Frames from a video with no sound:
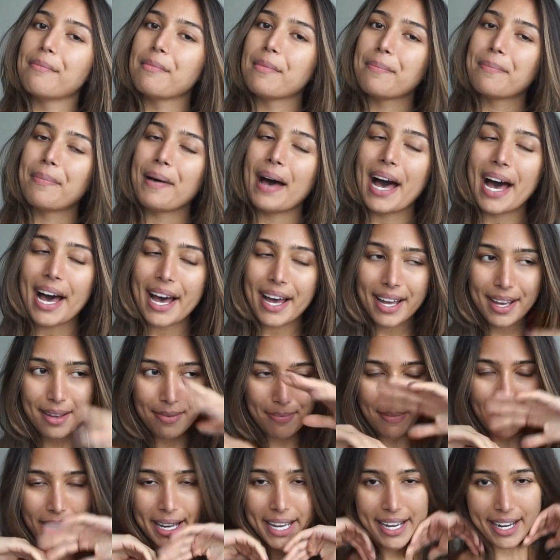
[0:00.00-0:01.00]

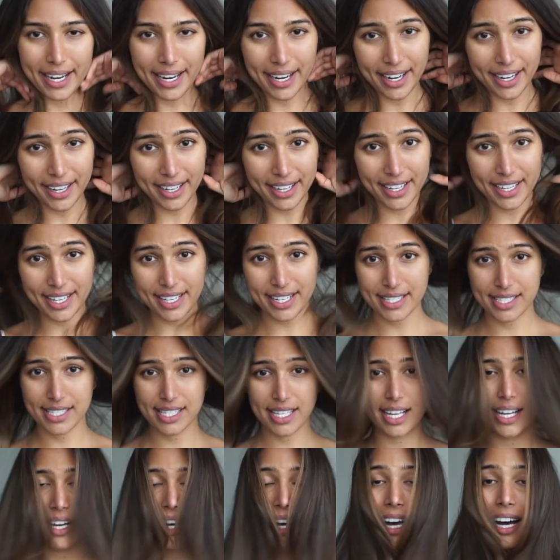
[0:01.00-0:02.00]
Back, my hair
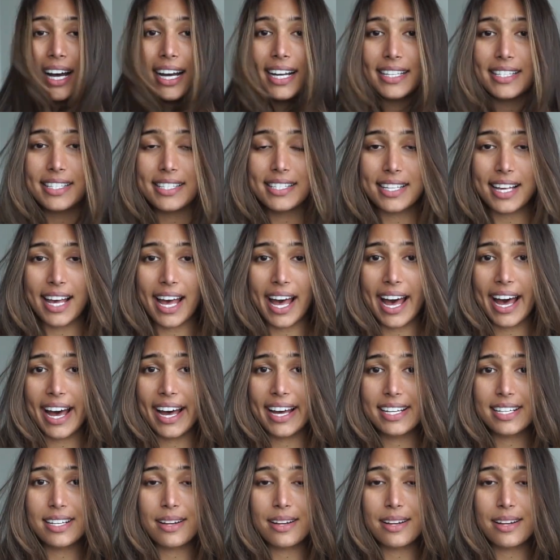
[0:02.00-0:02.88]
is cut and